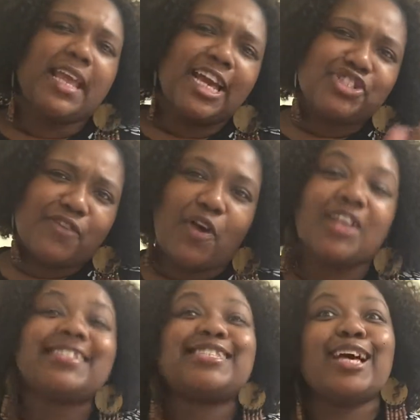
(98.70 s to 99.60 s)
It's your
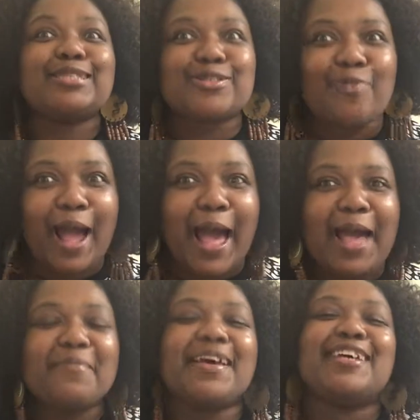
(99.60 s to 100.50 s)
fault.
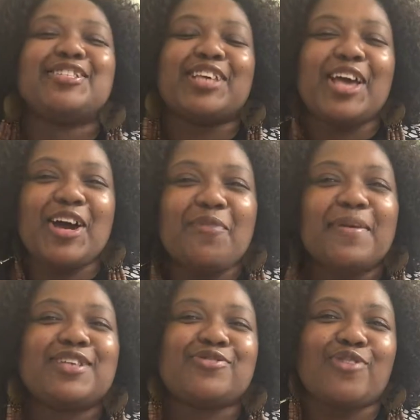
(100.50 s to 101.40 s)
Subscribe to help
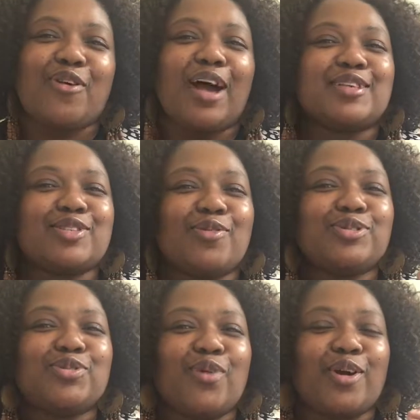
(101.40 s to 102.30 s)
us grow our
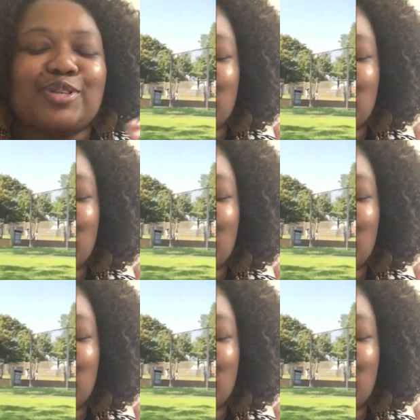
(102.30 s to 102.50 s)
social work